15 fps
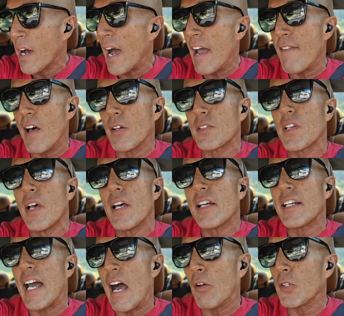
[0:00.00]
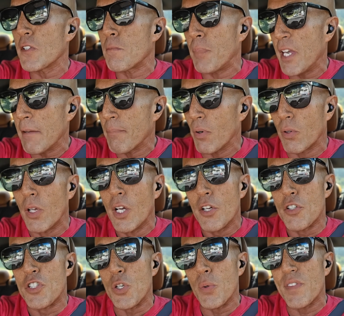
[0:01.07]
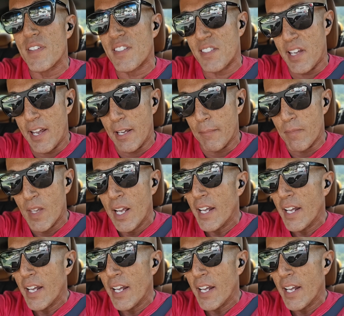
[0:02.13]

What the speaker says: I've helped countless people do the same.